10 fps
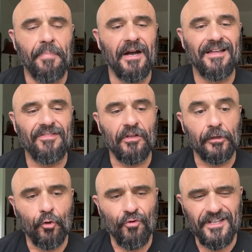But the
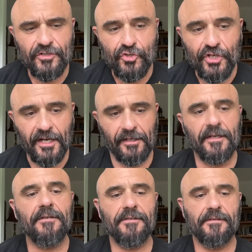Lord is
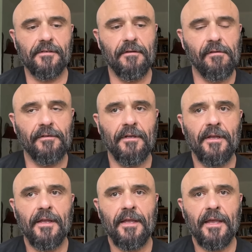jealous.
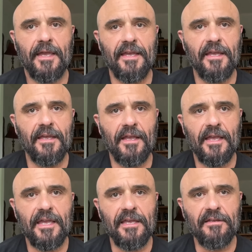
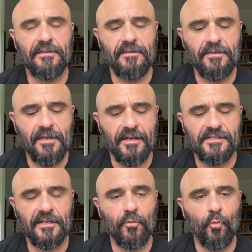He he
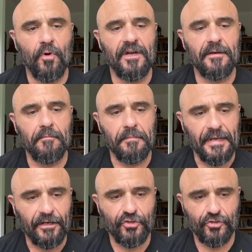doesn't want one
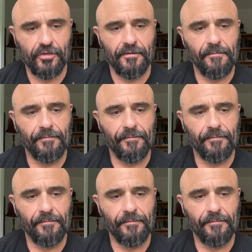mixture.